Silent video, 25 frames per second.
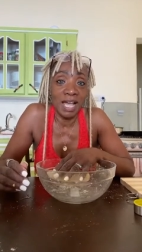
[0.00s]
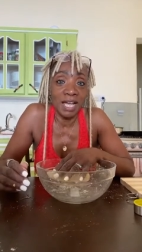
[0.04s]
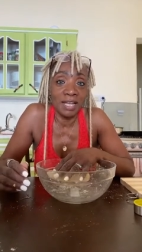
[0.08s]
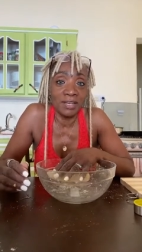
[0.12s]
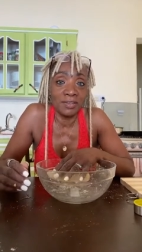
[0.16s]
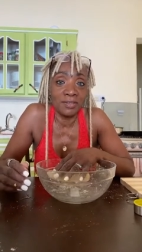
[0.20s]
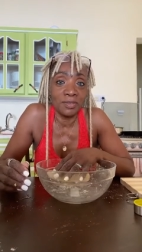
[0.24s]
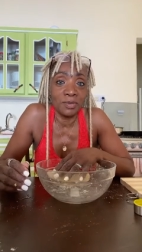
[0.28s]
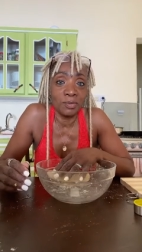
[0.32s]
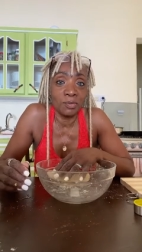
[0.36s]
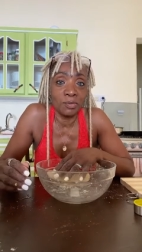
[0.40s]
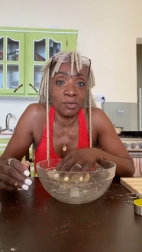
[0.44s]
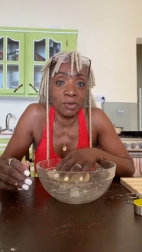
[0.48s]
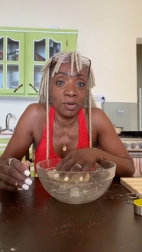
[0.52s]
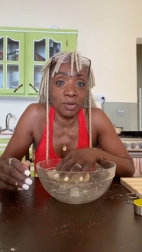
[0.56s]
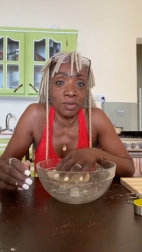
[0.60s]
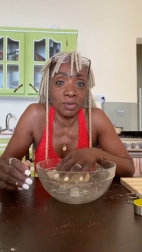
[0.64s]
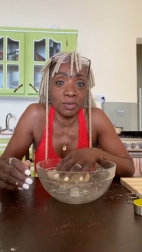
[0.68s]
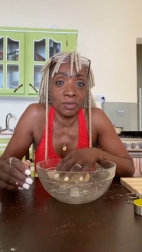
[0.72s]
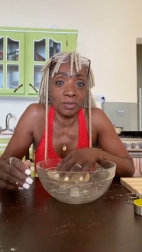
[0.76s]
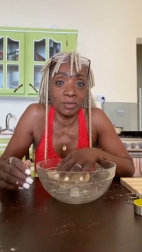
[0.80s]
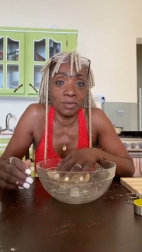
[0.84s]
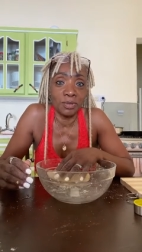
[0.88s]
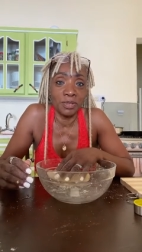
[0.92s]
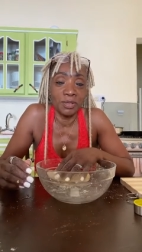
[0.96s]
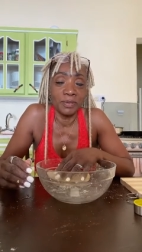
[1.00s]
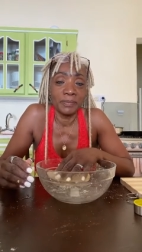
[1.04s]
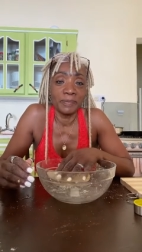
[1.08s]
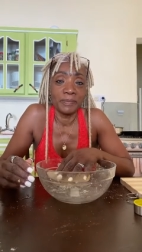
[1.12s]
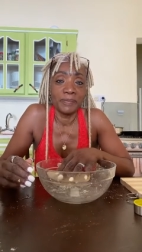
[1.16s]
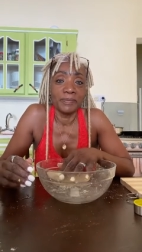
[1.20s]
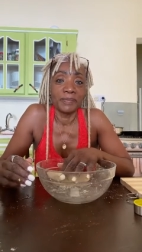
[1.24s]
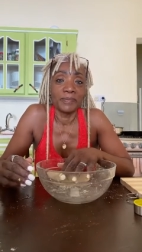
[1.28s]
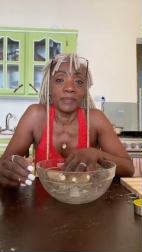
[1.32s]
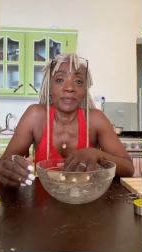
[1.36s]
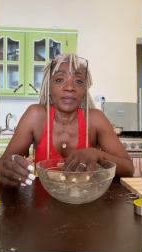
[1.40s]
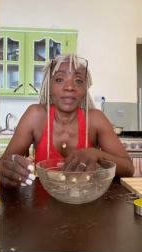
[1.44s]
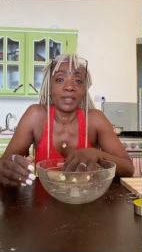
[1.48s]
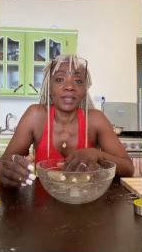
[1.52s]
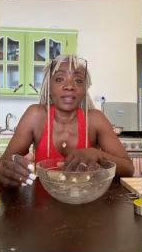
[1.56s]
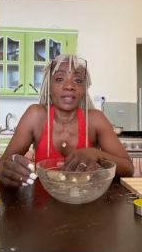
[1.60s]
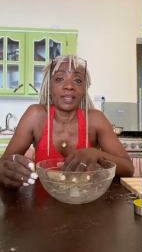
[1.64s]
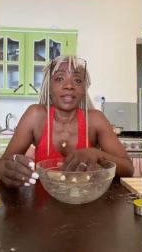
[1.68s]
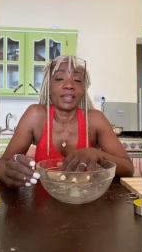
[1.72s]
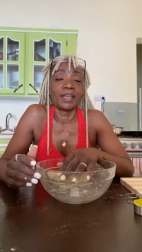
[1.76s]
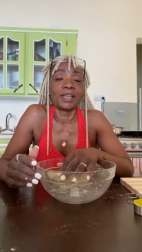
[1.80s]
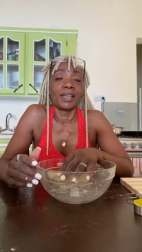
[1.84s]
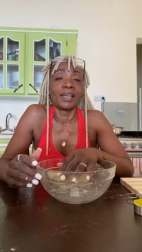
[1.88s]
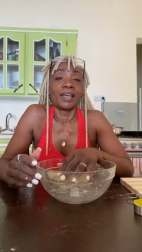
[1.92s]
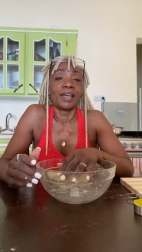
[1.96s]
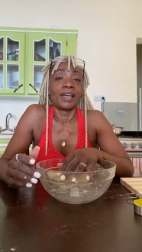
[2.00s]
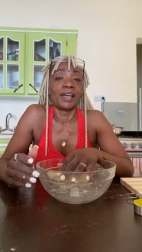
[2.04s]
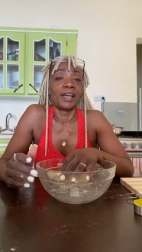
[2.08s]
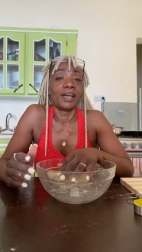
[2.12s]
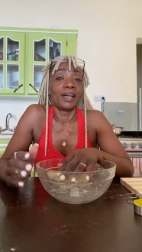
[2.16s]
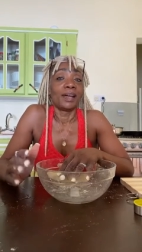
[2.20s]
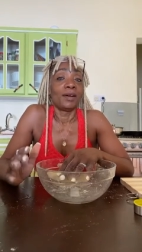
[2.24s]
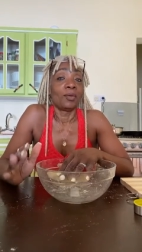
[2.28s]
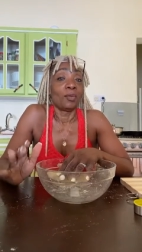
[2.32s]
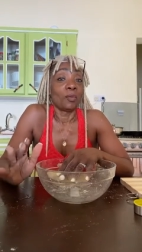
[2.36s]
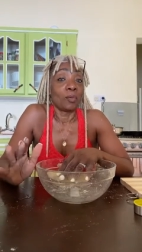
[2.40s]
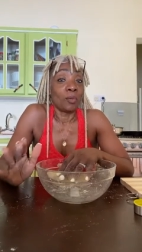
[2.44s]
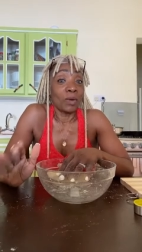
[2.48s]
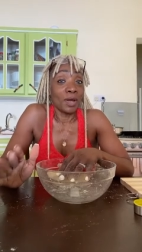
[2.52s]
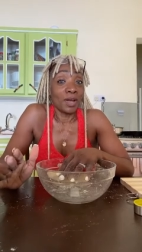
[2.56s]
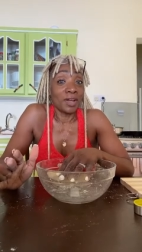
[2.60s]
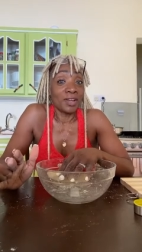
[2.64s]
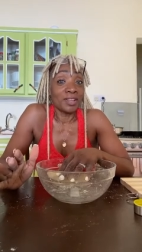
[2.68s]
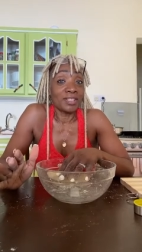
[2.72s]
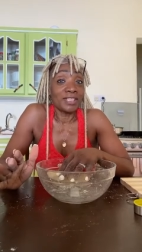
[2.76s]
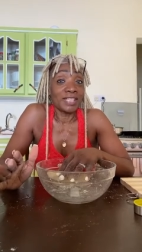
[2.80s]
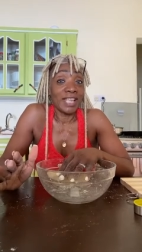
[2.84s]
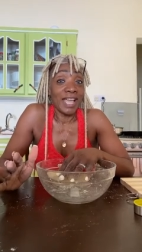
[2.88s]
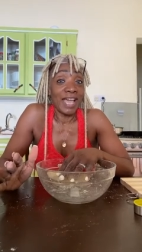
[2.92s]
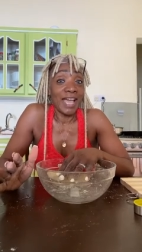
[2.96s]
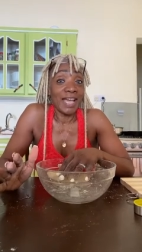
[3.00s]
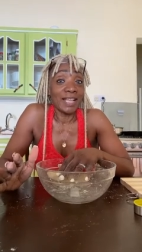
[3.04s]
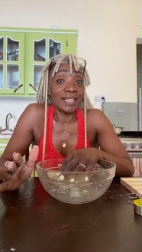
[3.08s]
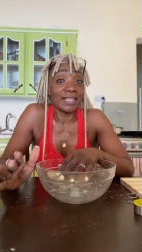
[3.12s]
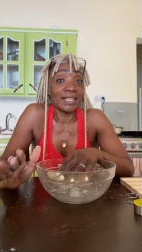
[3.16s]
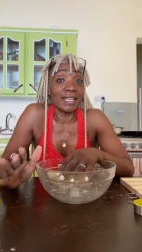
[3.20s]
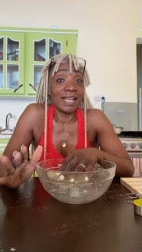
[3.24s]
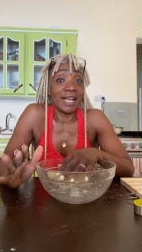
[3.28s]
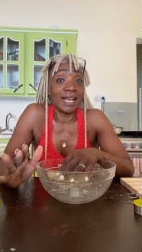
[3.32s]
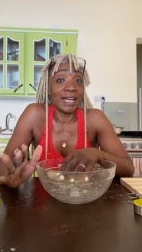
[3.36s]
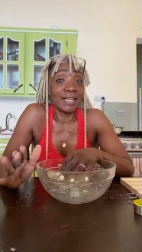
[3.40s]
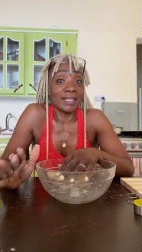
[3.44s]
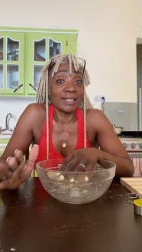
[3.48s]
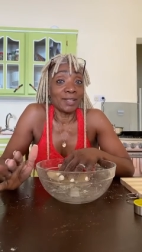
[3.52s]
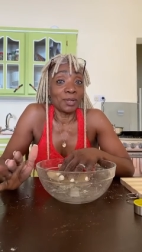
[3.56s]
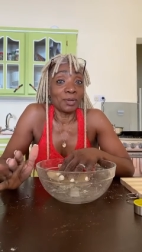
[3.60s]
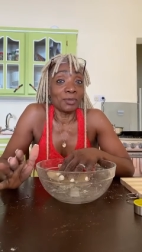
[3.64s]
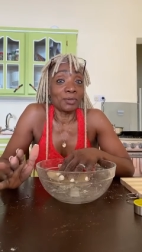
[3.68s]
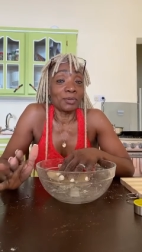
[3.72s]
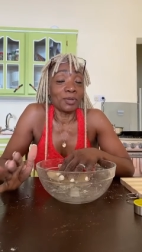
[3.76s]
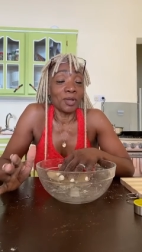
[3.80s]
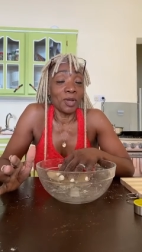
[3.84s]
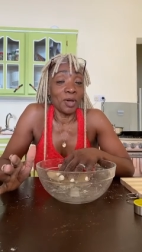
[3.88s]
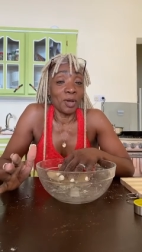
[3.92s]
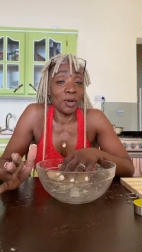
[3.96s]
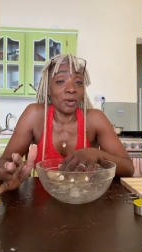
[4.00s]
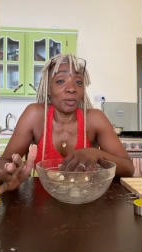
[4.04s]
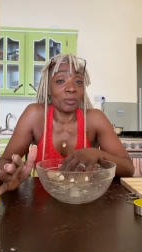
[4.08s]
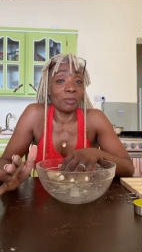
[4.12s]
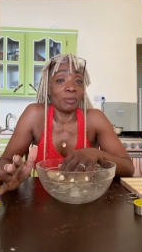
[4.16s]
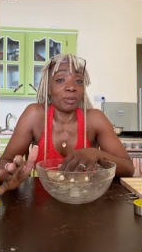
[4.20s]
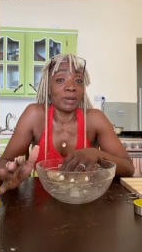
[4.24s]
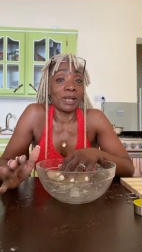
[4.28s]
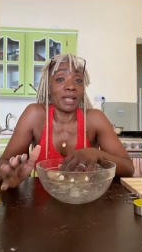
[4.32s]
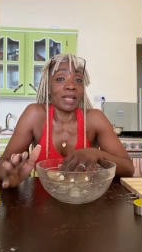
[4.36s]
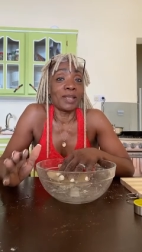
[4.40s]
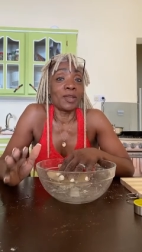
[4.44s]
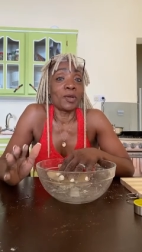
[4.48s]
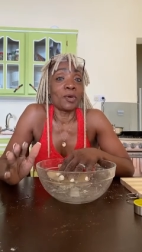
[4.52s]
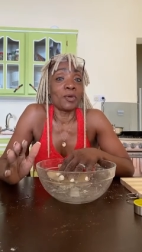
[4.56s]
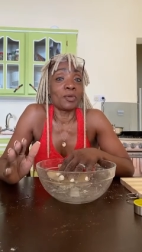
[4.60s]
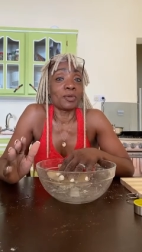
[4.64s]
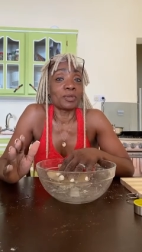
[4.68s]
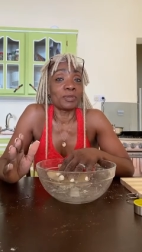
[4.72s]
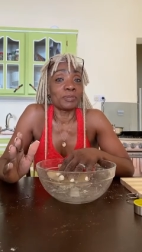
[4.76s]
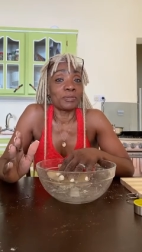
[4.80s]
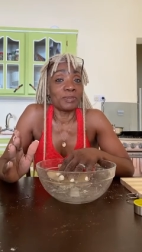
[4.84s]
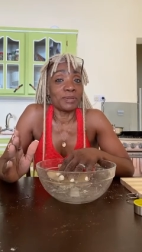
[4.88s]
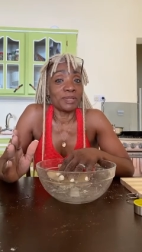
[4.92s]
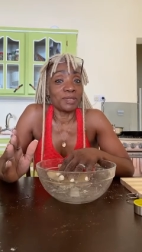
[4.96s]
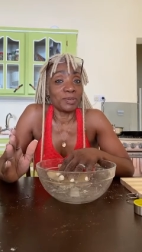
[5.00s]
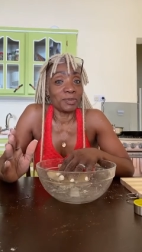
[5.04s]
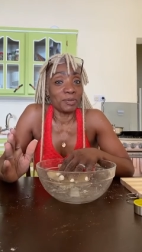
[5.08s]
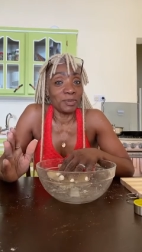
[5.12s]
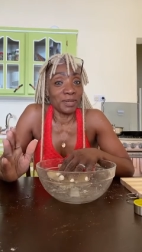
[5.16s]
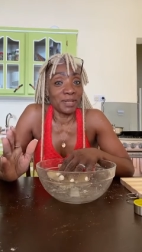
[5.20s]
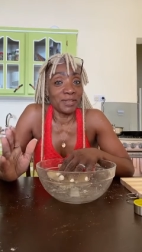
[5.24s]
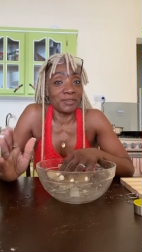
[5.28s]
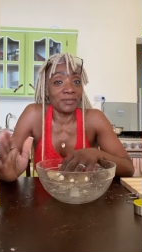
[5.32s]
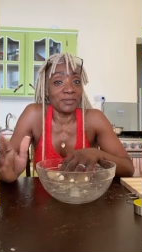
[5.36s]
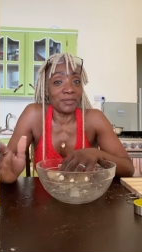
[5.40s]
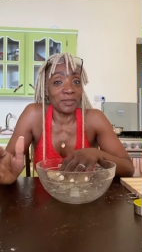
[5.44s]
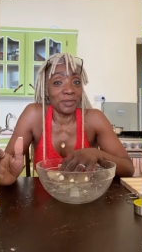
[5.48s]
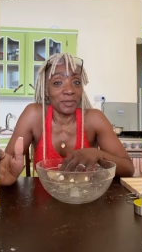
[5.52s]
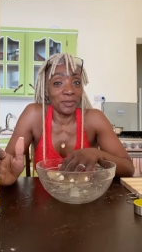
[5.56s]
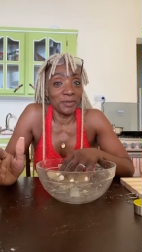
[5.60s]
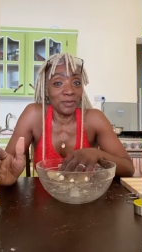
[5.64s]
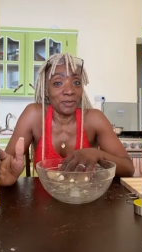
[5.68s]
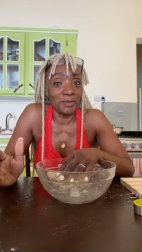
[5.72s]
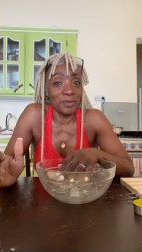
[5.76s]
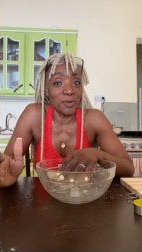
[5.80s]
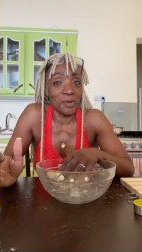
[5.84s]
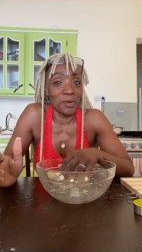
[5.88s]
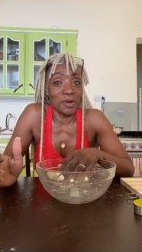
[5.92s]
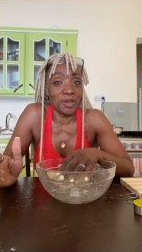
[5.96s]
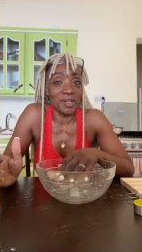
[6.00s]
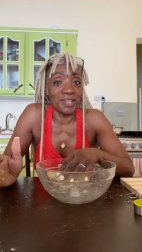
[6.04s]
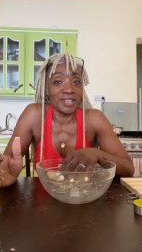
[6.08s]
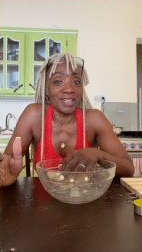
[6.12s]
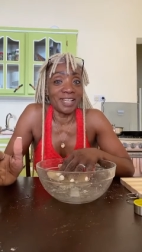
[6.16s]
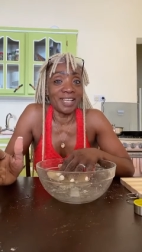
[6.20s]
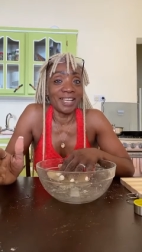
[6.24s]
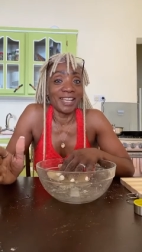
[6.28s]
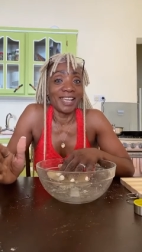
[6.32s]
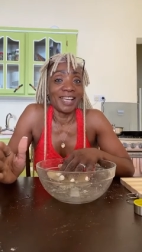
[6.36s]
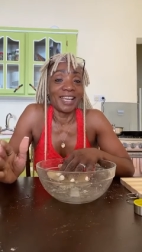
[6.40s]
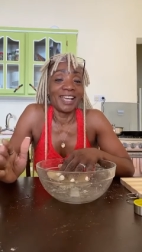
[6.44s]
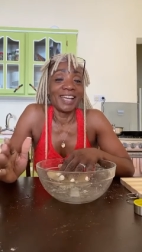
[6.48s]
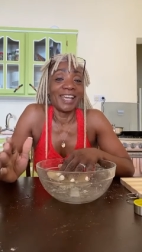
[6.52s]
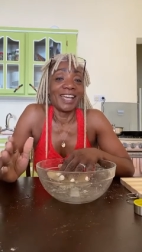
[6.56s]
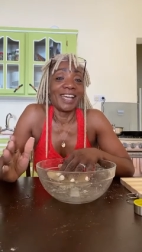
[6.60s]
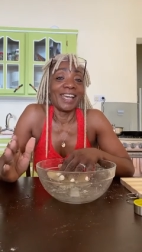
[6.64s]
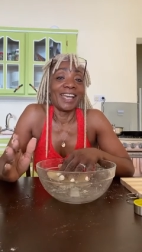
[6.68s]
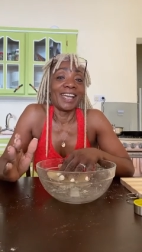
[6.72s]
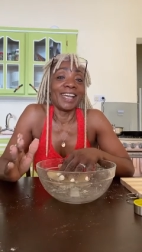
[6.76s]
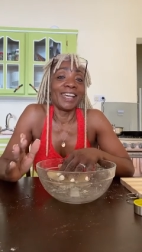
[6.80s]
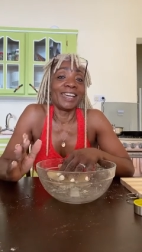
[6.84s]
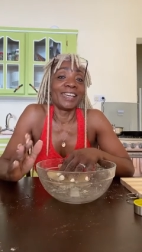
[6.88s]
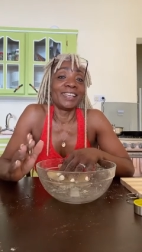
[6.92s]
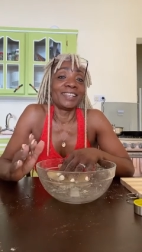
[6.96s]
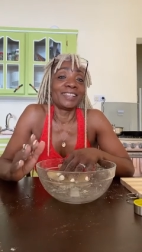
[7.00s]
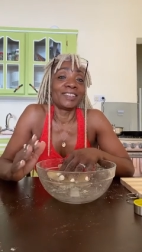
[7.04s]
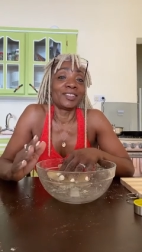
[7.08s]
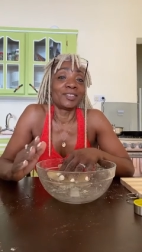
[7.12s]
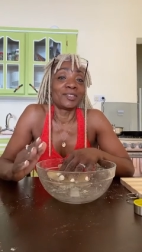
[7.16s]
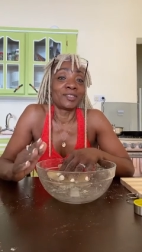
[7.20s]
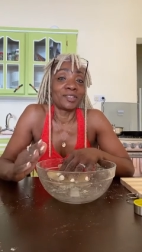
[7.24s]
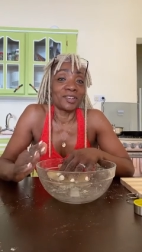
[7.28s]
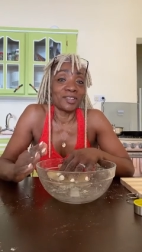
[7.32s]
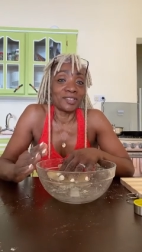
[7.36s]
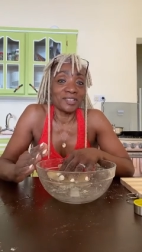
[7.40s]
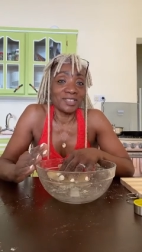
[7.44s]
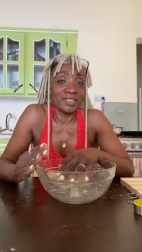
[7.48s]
So you make sure that when you expend that breath, you're as clear as possible, right?